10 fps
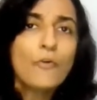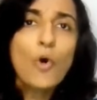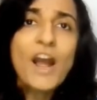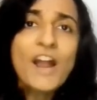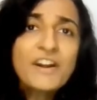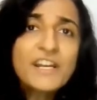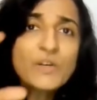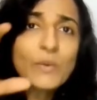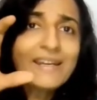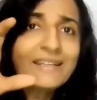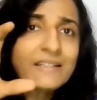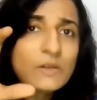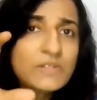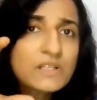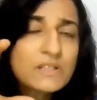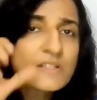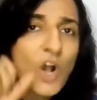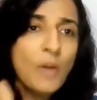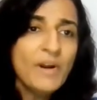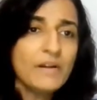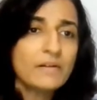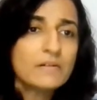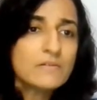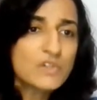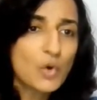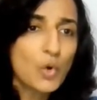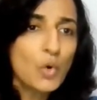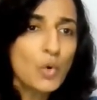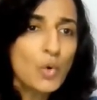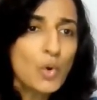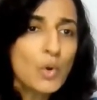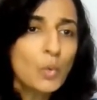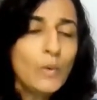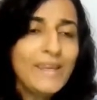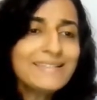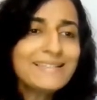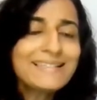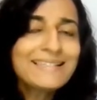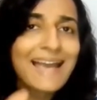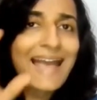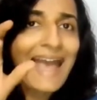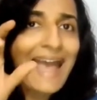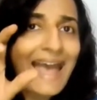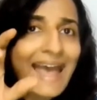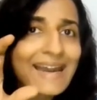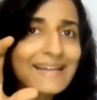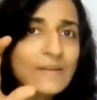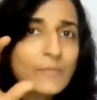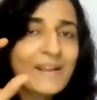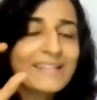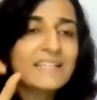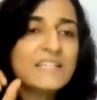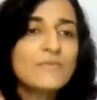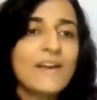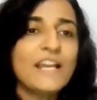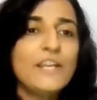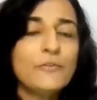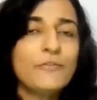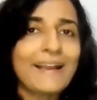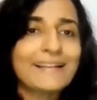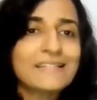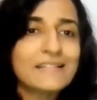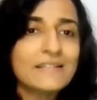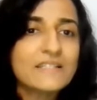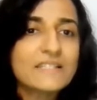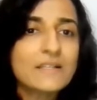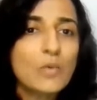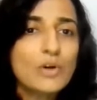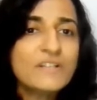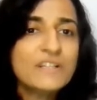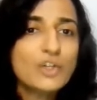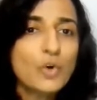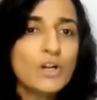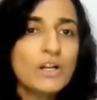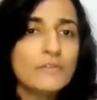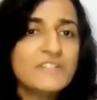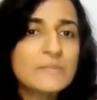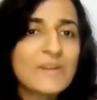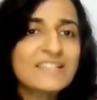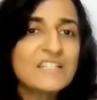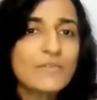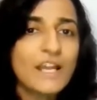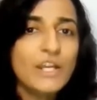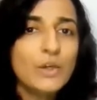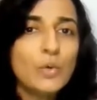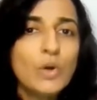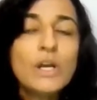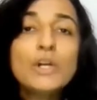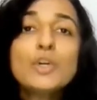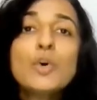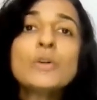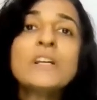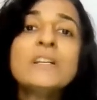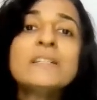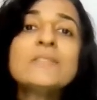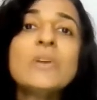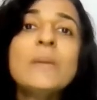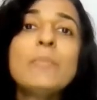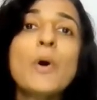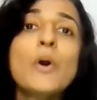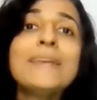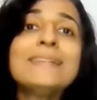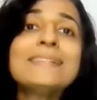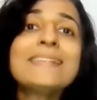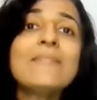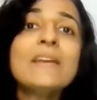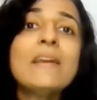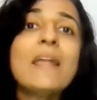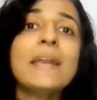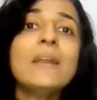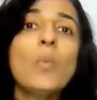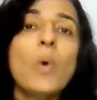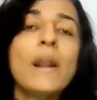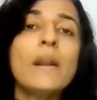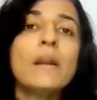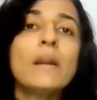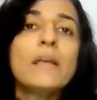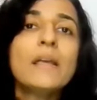420,000 is common. So we just add the present value factors. What is the total of this present value? Total is 3.791.